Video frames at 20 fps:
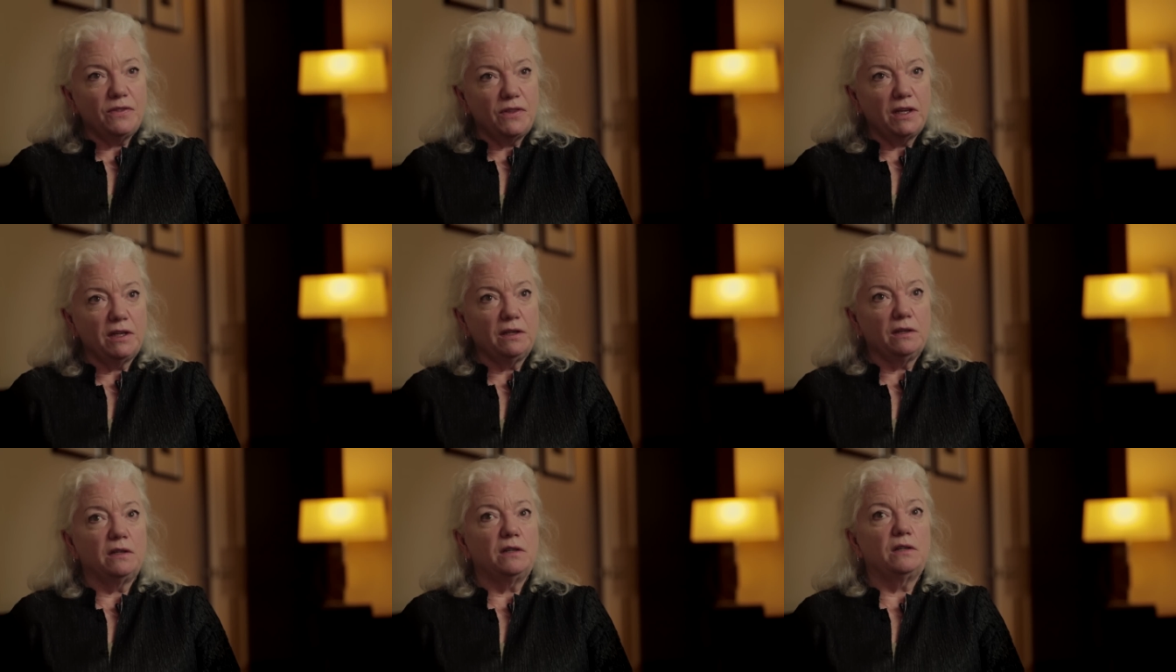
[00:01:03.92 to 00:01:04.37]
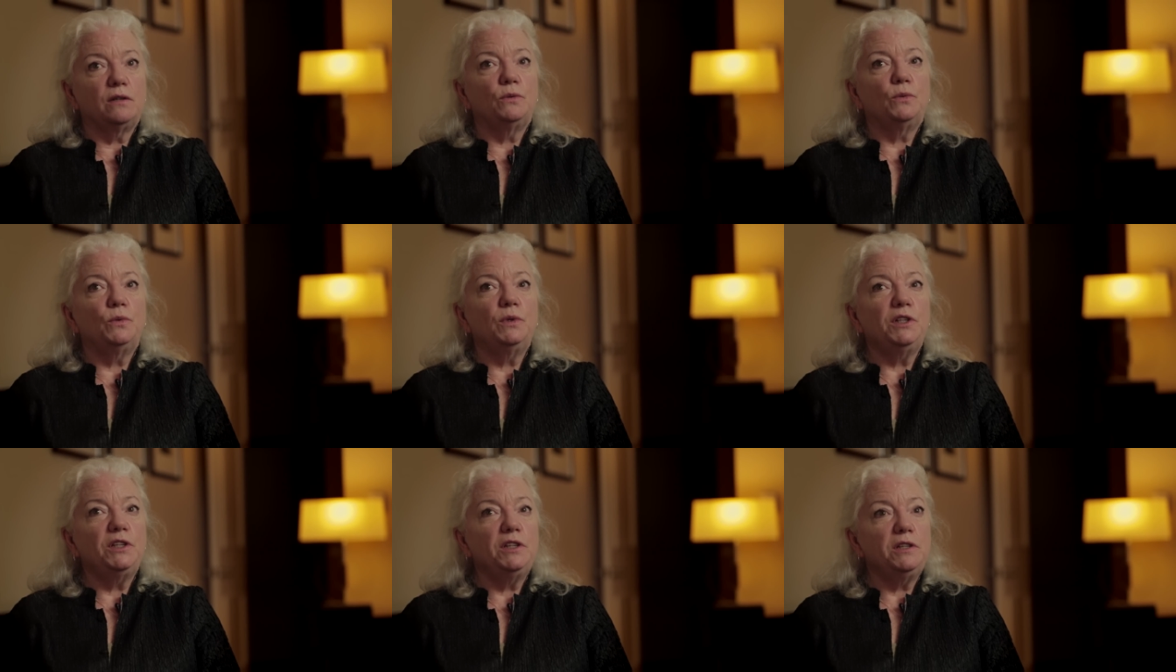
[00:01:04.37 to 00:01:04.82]
think
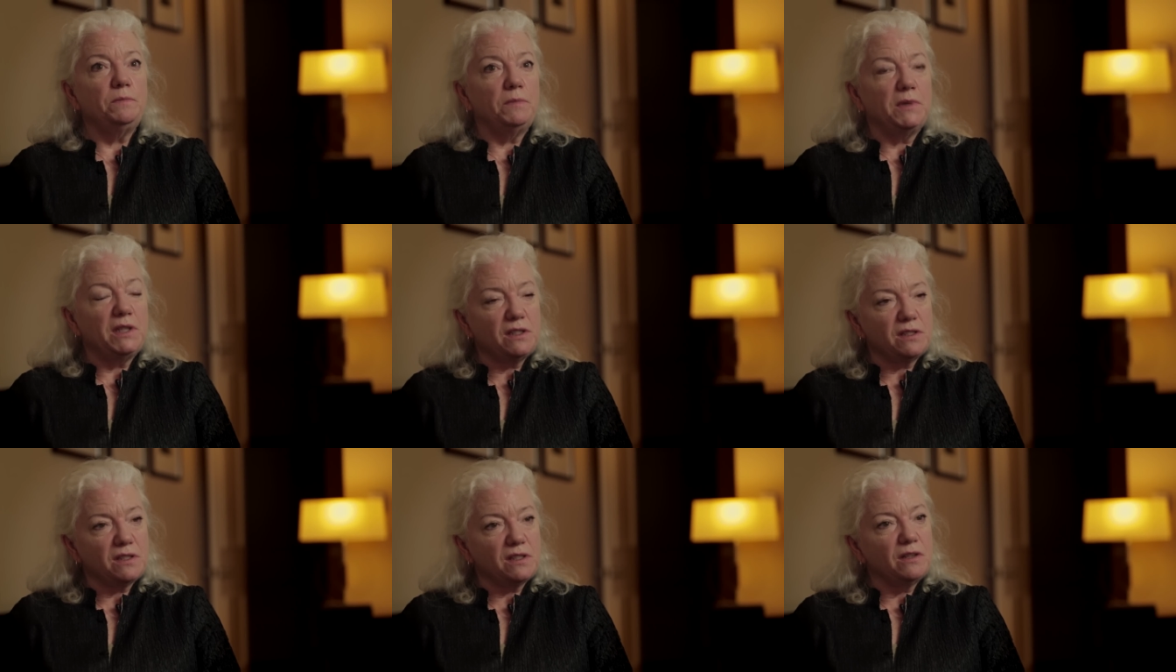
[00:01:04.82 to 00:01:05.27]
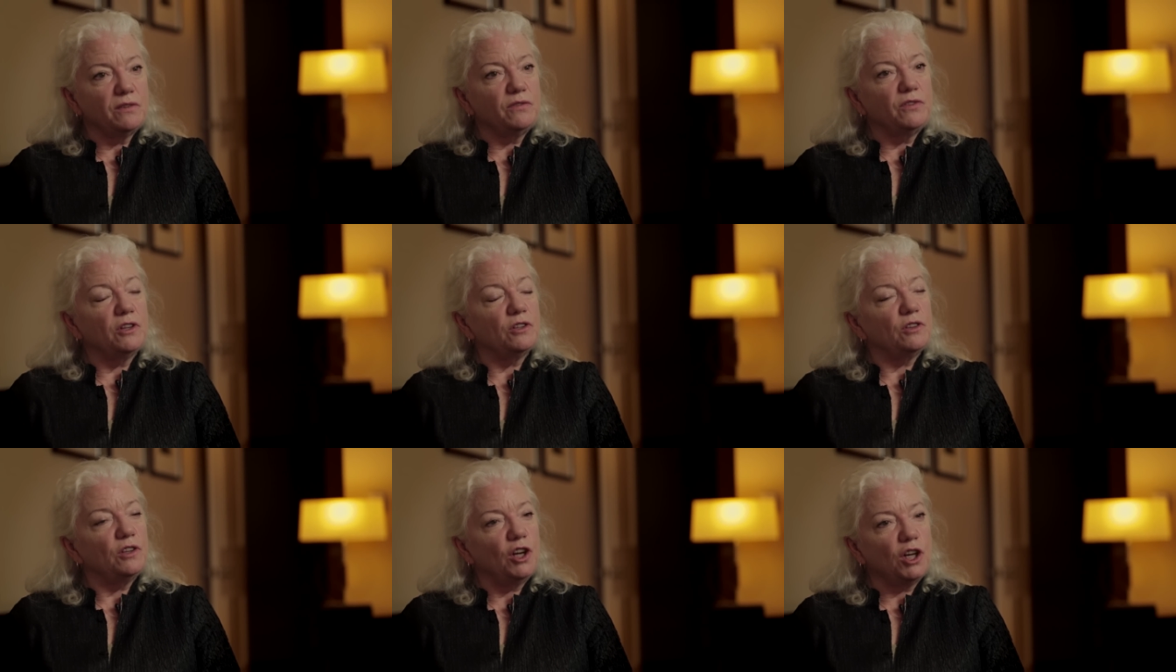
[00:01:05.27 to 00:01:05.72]
we're in the midst
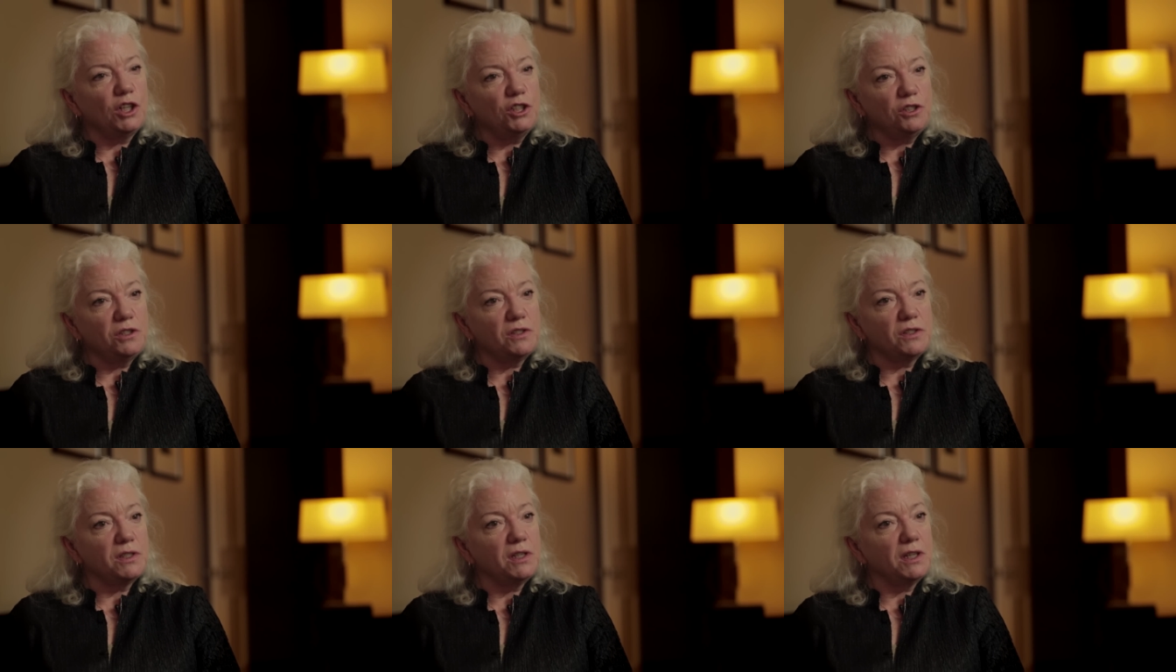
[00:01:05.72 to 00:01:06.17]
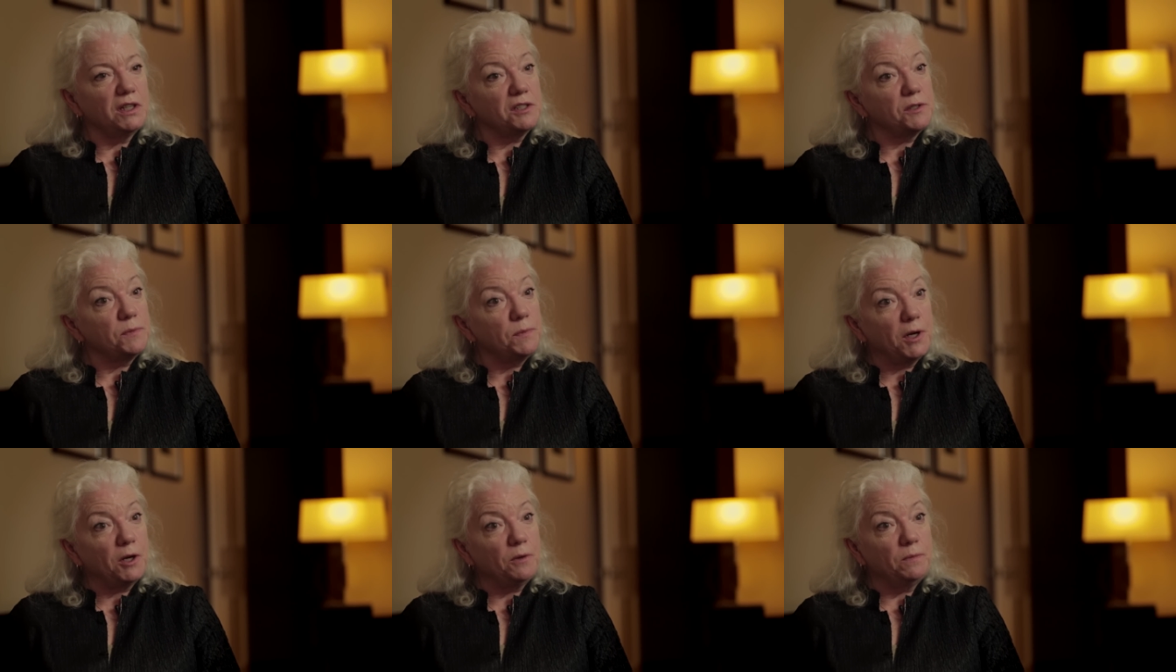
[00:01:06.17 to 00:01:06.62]
of the largest
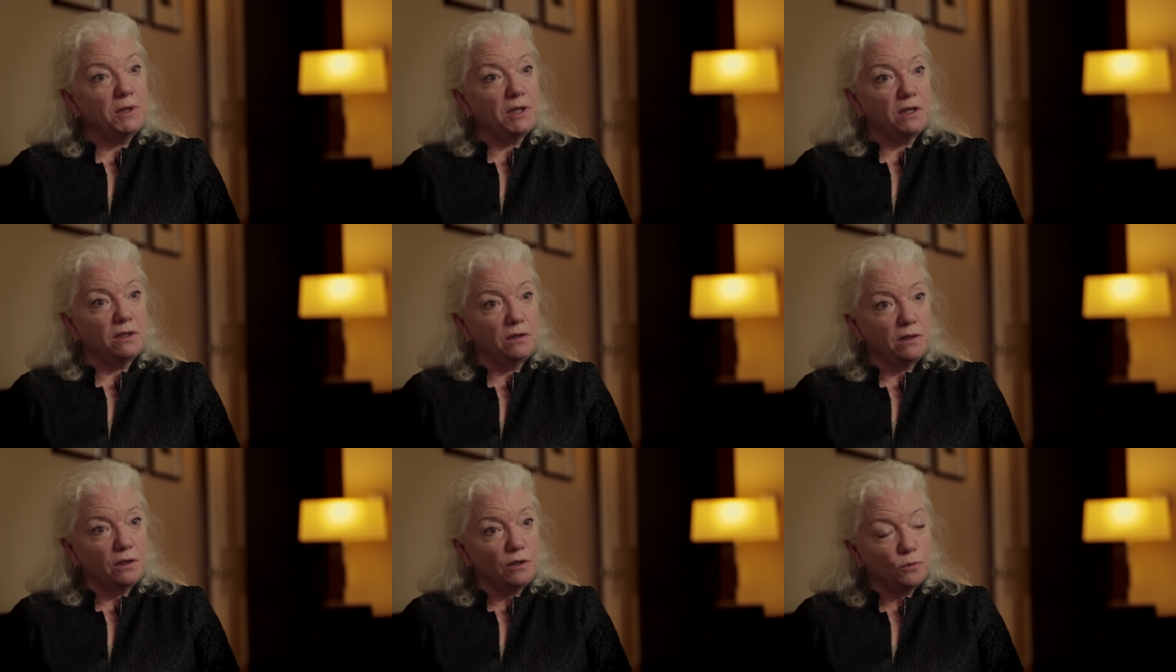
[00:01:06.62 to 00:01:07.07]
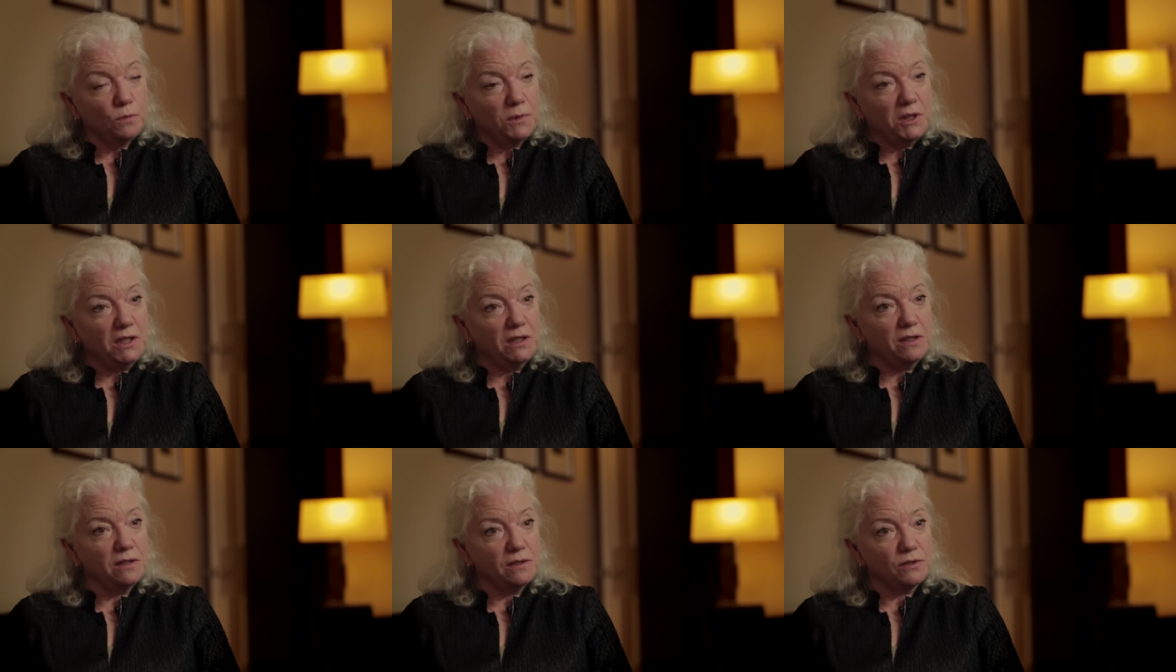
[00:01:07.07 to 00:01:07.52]
experiment in
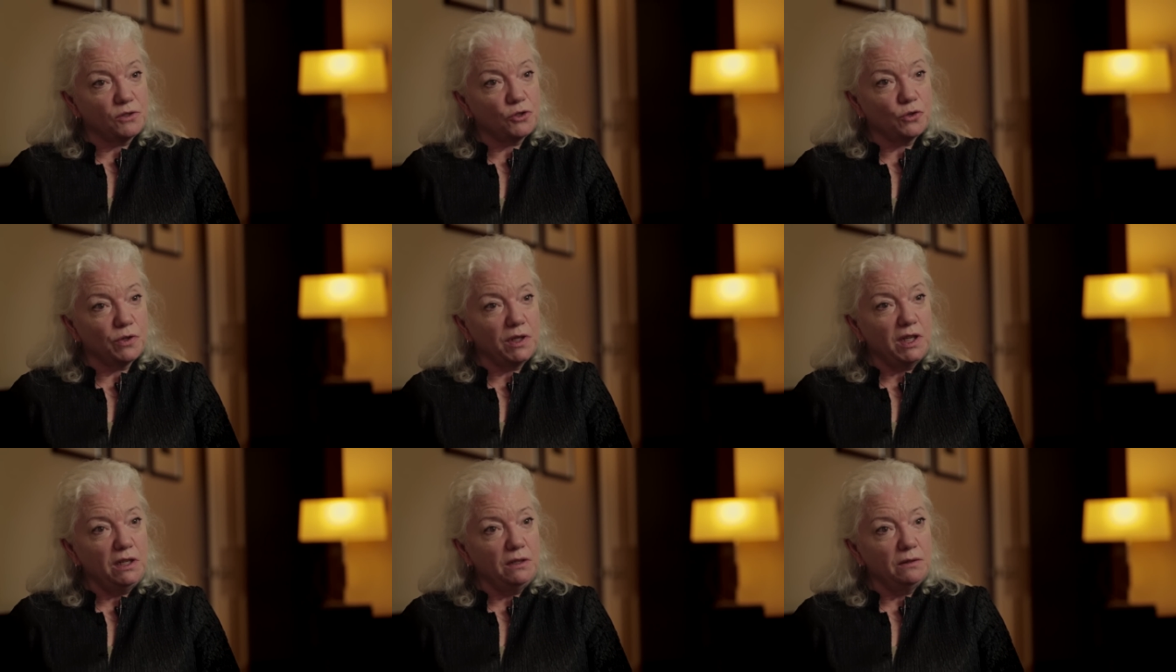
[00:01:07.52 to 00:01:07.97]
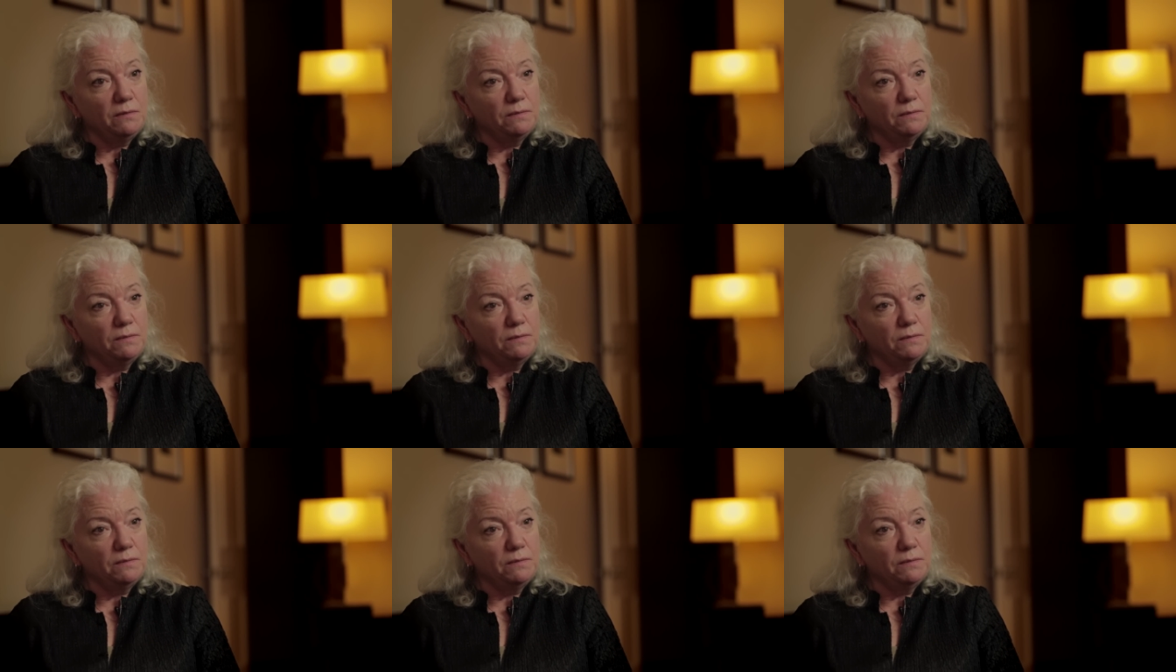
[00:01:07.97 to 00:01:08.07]
human history.